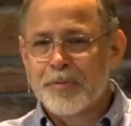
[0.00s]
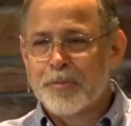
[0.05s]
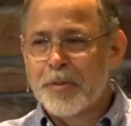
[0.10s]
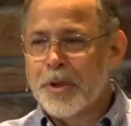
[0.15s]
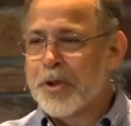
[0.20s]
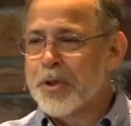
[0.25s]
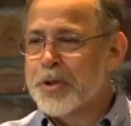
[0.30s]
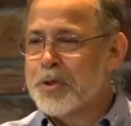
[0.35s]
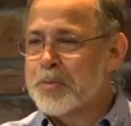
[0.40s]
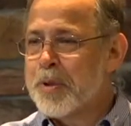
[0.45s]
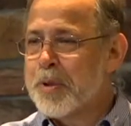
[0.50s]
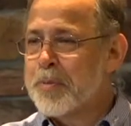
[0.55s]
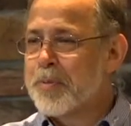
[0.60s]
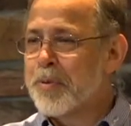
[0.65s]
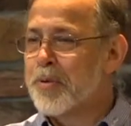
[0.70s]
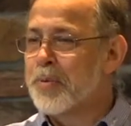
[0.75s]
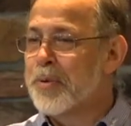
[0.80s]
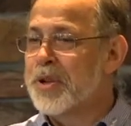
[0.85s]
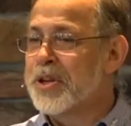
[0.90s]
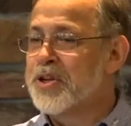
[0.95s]
Because
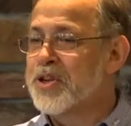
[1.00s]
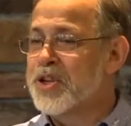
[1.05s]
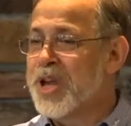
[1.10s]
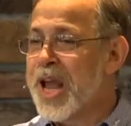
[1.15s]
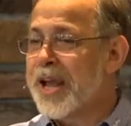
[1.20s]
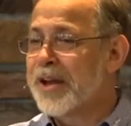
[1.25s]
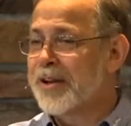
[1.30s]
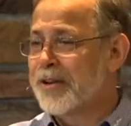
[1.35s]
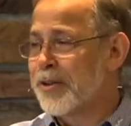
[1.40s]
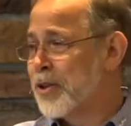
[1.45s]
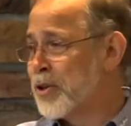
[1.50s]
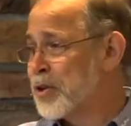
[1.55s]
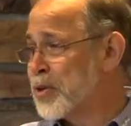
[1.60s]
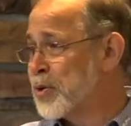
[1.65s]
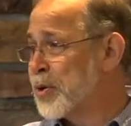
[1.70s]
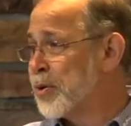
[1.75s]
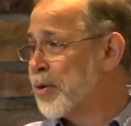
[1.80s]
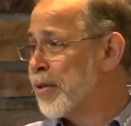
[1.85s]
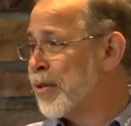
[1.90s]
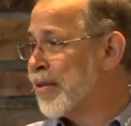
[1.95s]
people reject the
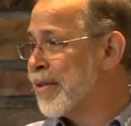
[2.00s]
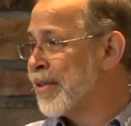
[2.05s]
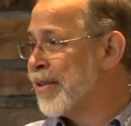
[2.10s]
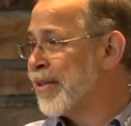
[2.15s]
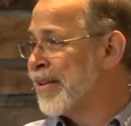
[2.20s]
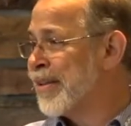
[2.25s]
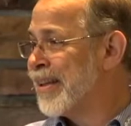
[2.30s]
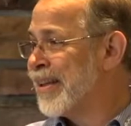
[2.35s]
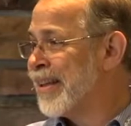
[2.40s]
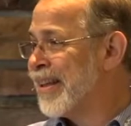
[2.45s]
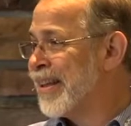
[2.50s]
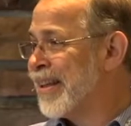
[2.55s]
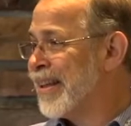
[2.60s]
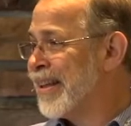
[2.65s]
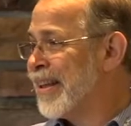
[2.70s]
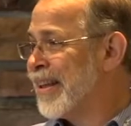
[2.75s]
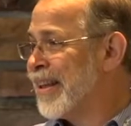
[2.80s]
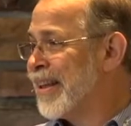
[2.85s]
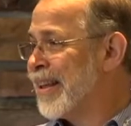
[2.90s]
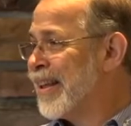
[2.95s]
truth
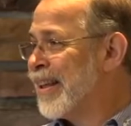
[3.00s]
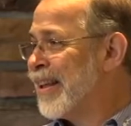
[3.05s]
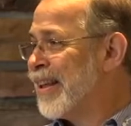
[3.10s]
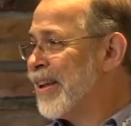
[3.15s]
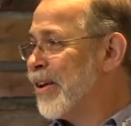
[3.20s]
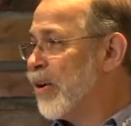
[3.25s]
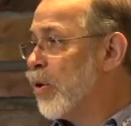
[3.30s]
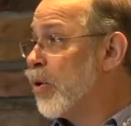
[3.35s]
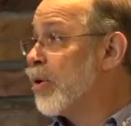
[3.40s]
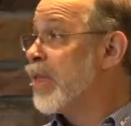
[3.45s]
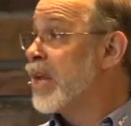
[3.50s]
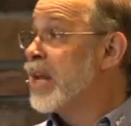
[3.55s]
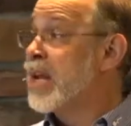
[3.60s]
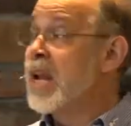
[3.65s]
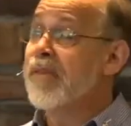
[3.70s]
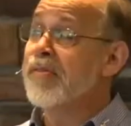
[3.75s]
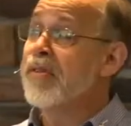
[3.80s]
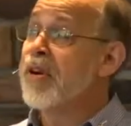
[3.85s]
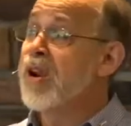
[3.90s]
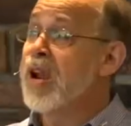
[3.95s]
or they
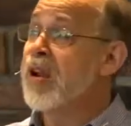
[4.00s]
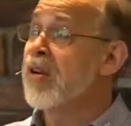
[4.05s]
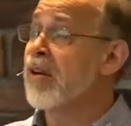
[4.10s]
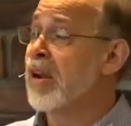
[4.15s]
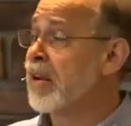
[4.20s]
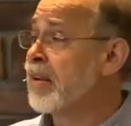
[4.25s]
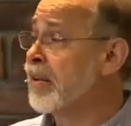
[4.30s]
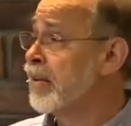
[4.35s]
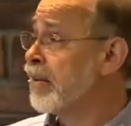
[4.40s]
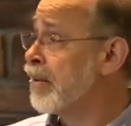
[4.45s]
never hear it.